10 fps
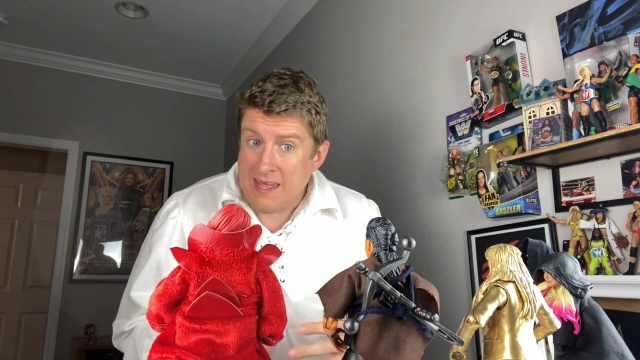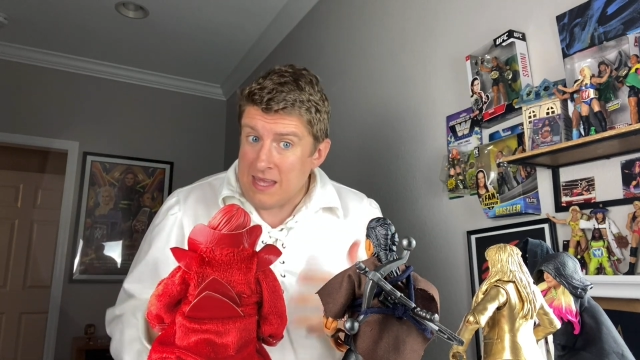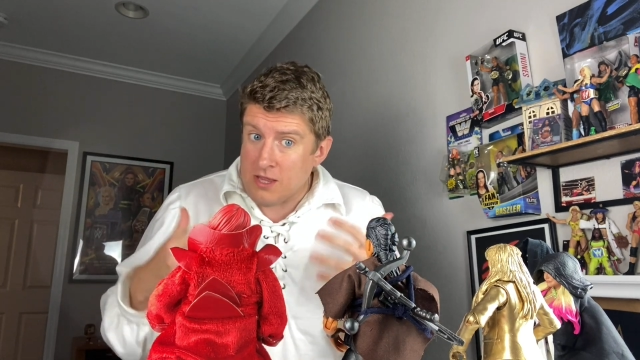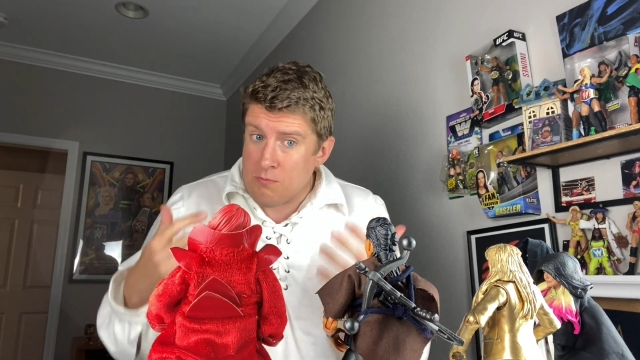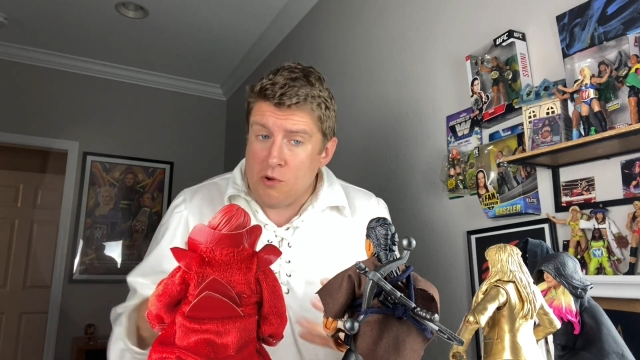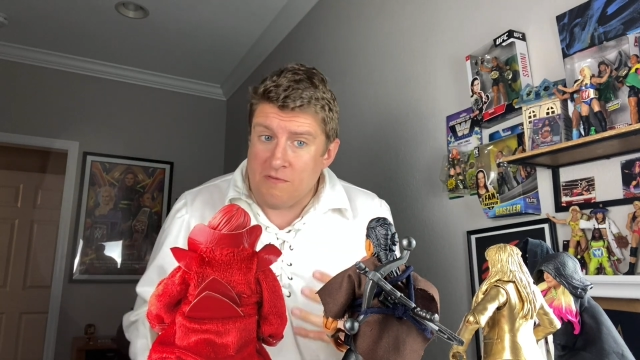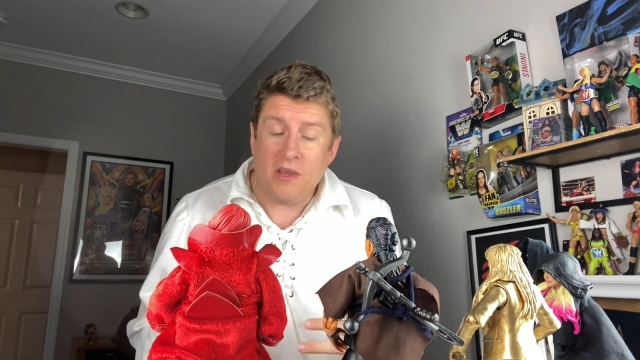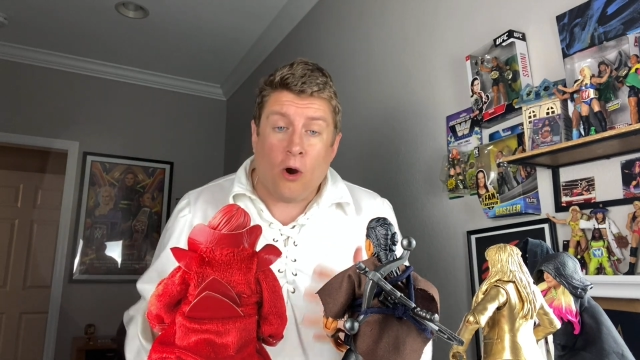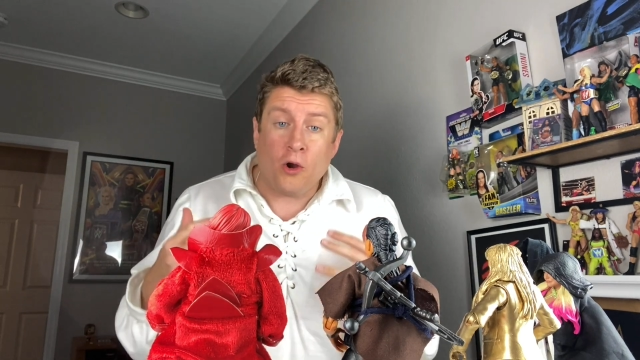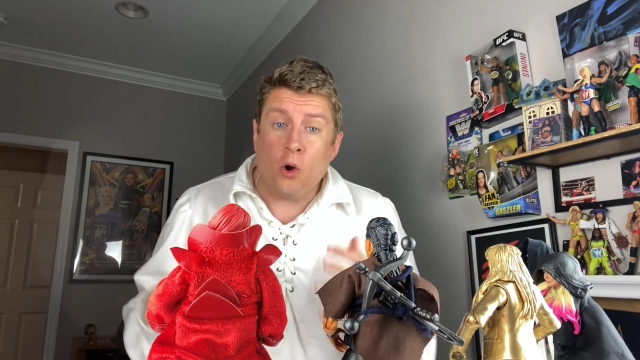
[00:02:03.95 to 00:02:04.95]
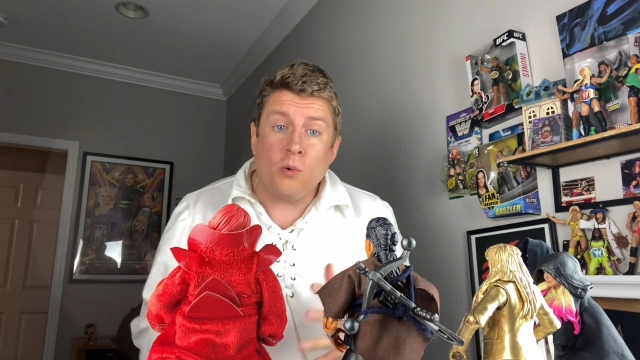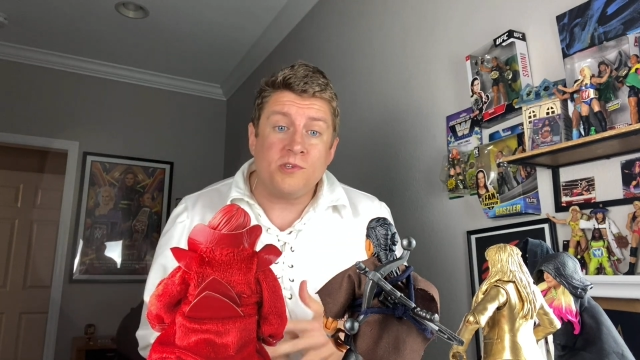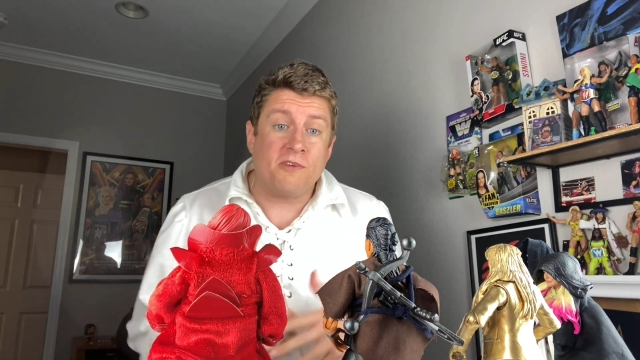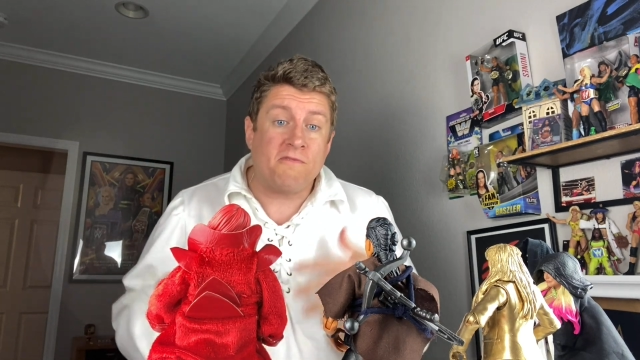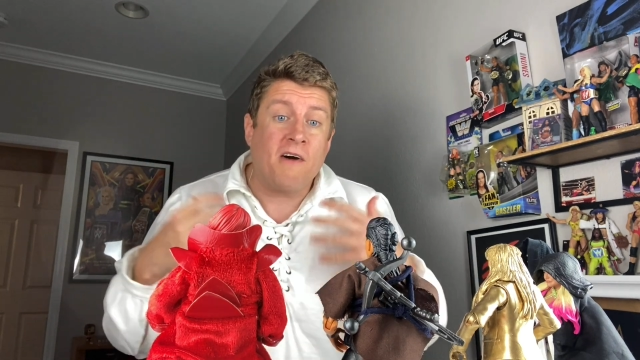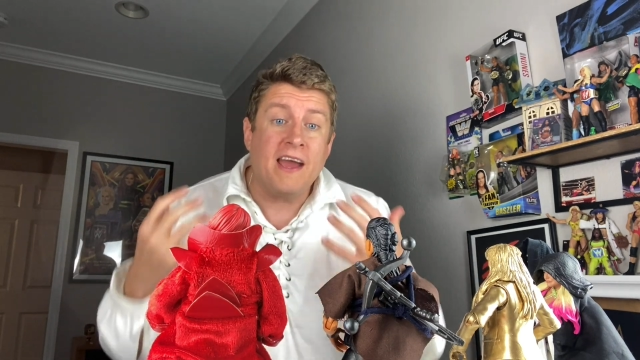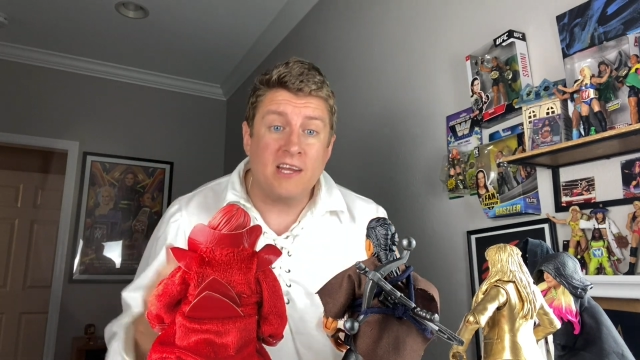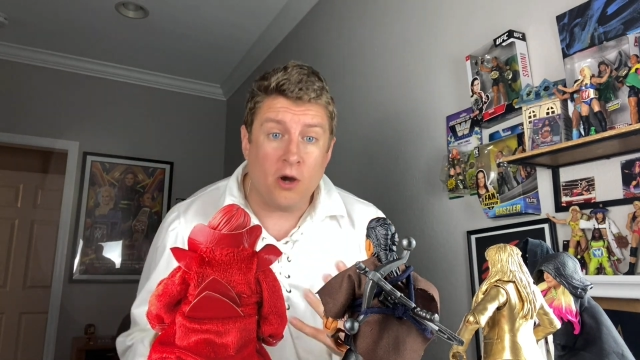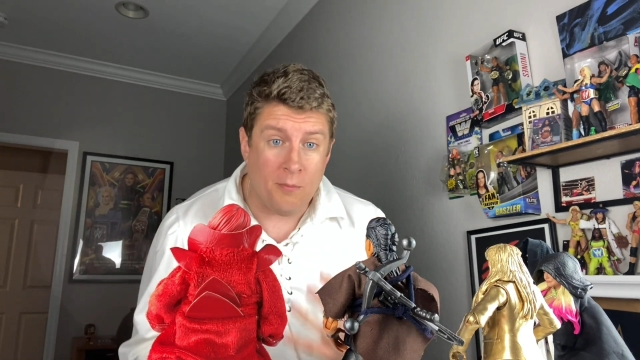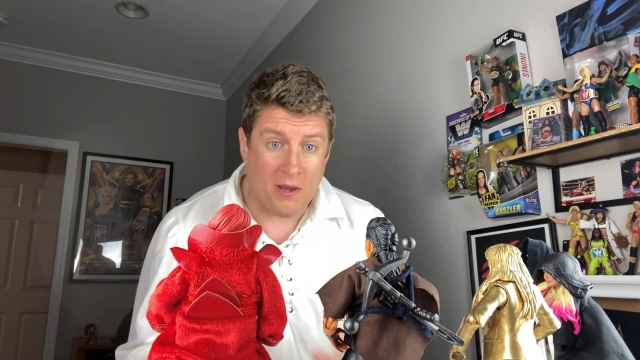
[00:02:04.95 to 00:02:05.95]
in the movie, our goal is to
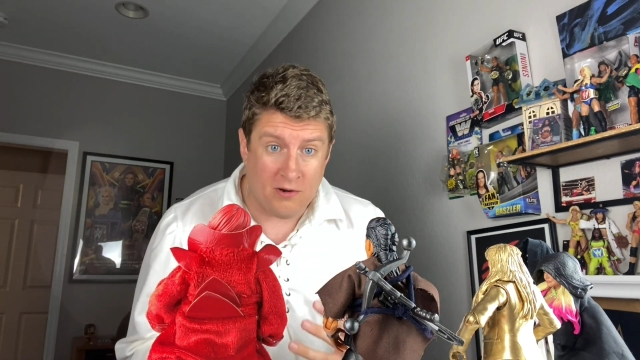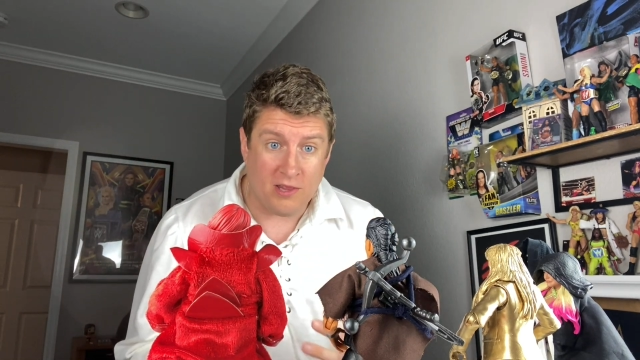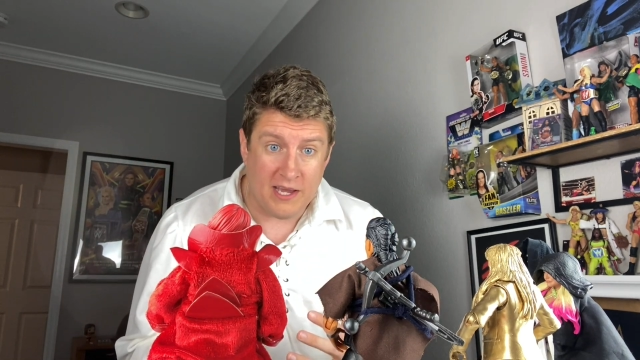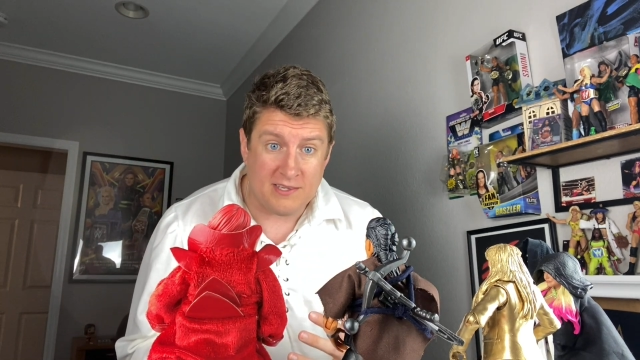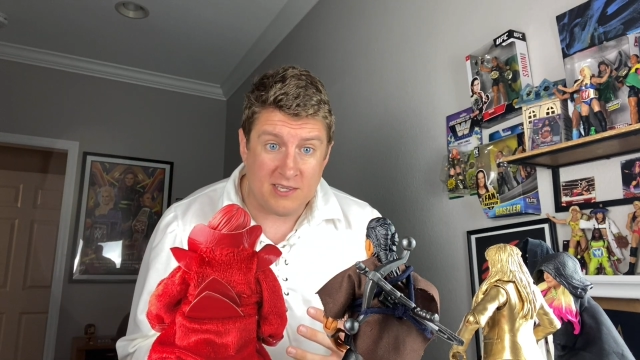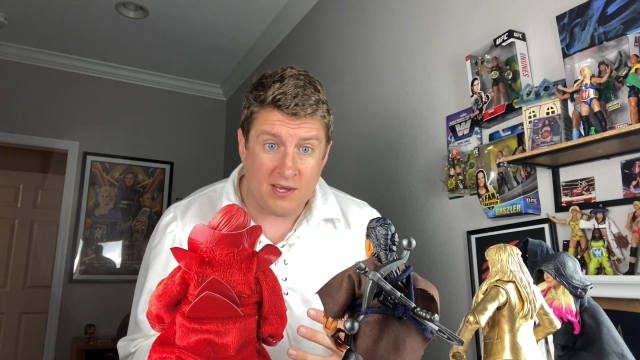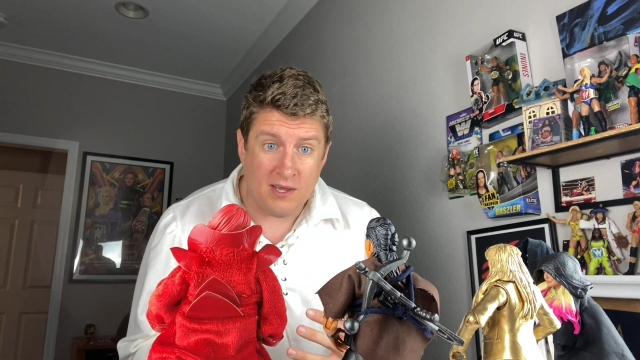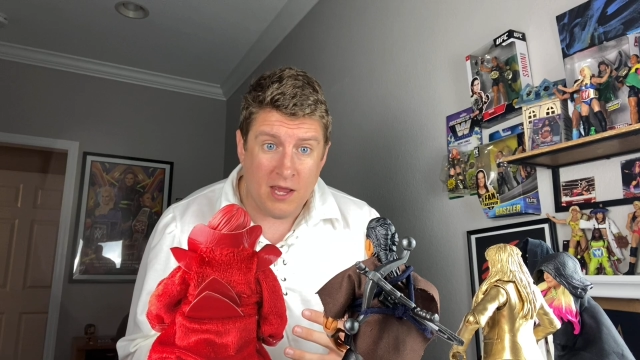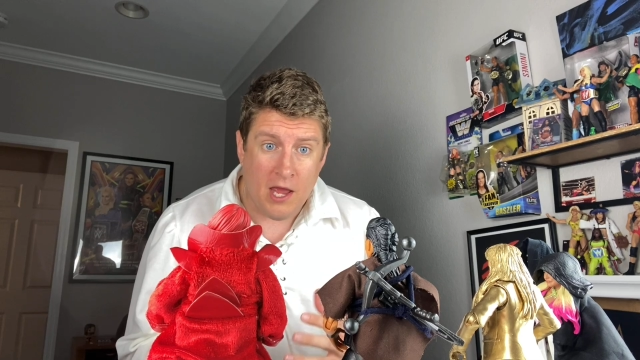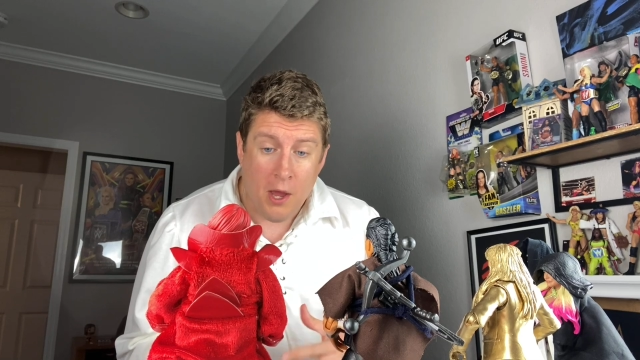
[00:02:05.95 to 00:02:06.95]
find Comair Alexa,